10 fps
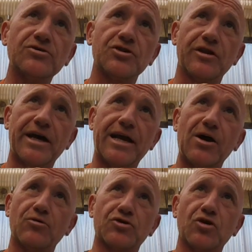So then
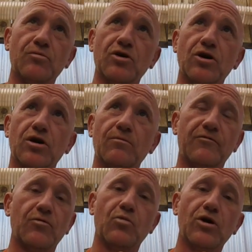I would come home
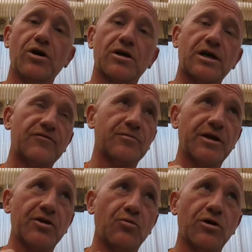from work after
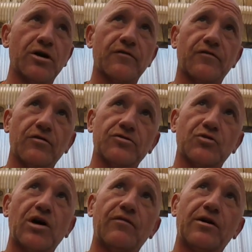being at work for a
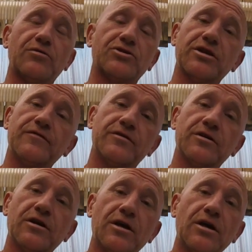12-hour shift
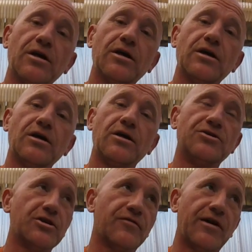
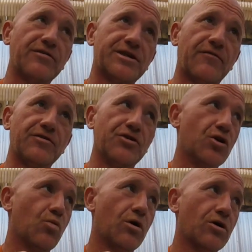to the ferrets having
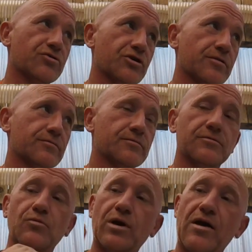no water,
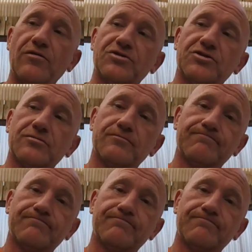whereas